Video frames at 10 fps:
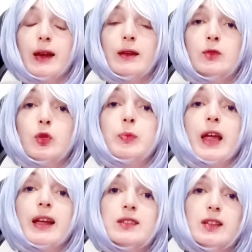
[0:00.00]
to
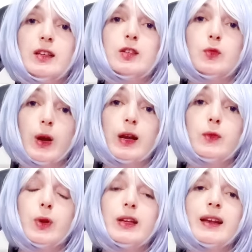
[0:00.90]
places where
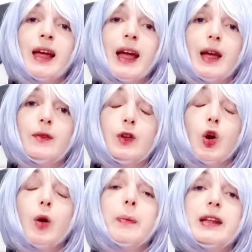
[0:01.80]
we can have
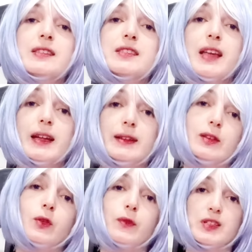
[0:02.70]
compensated
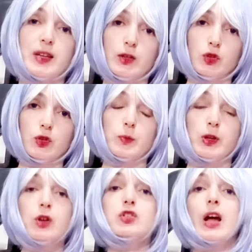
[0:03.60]
conversations,
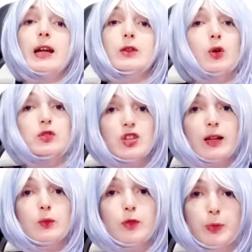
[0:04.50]
because I don't chat
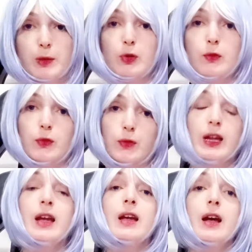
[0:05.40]
with people for free
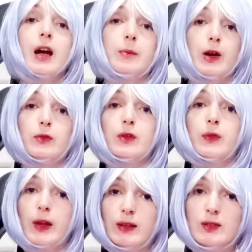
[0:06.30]
about their
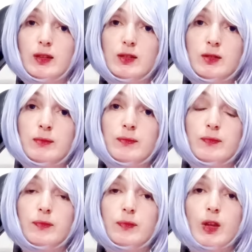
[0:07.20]
fetishes,
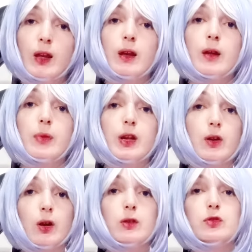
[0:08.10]

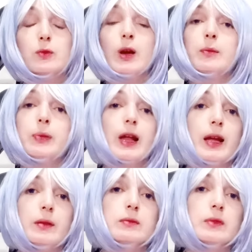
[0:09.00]
because, well,
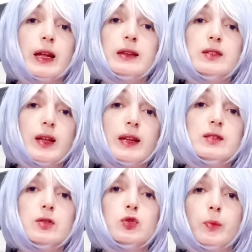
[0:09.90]
blame late stage
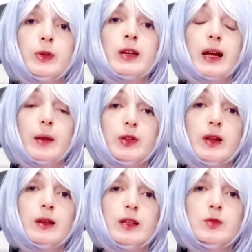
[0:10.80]
dystopian
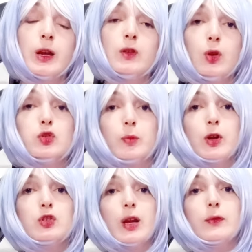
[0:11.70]
capitalism, and also
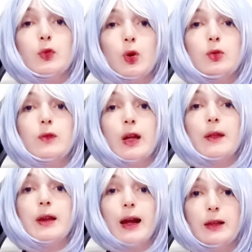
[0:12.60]
because I have to talk to the other
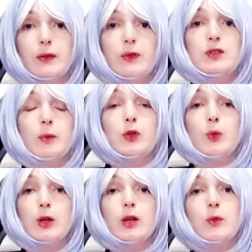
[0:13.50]
activists about
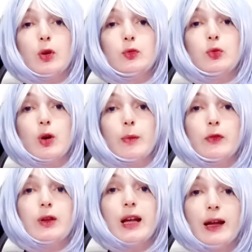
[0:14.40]
what are we going to do about
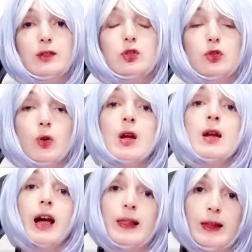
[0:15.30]
the cats. So
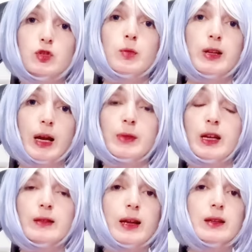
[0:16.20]
unless you become a
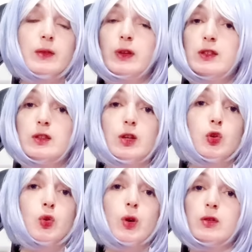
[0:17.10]
cat activist,
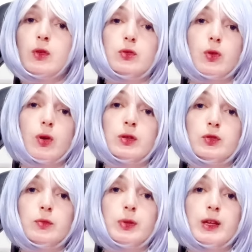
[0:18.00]
you are not going to
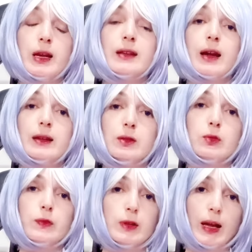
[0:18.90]
be entitled to
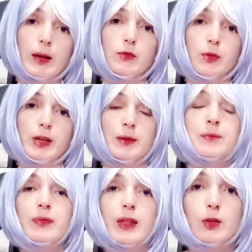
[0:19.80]
free time from me.
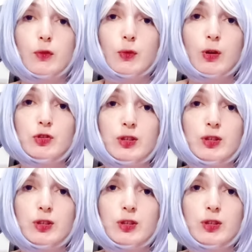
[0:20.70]
Thank you for watching.